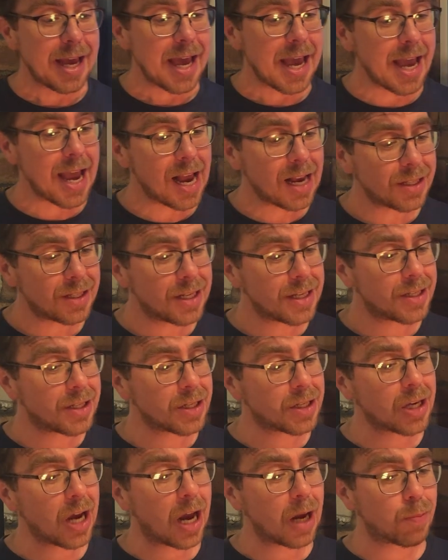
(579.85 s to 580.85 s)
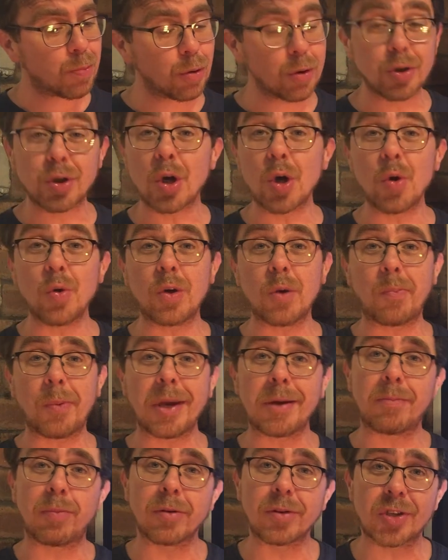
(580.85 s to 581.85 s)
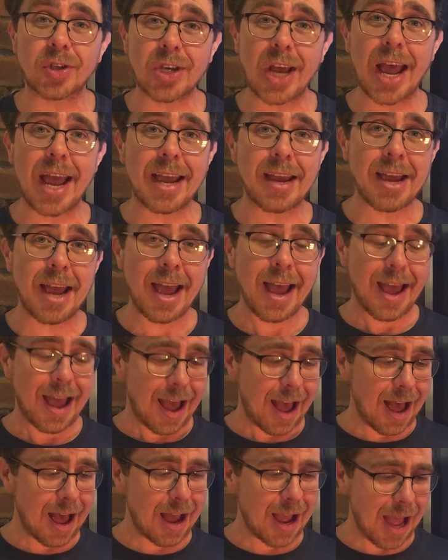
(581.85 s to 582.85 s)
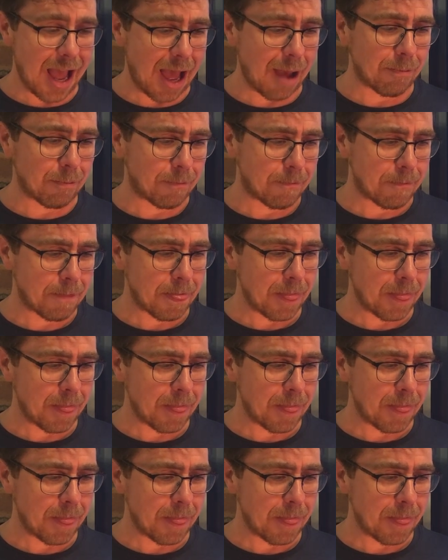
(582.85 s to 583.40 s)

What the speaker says: he asked his disciples, 'Who do people say I am?'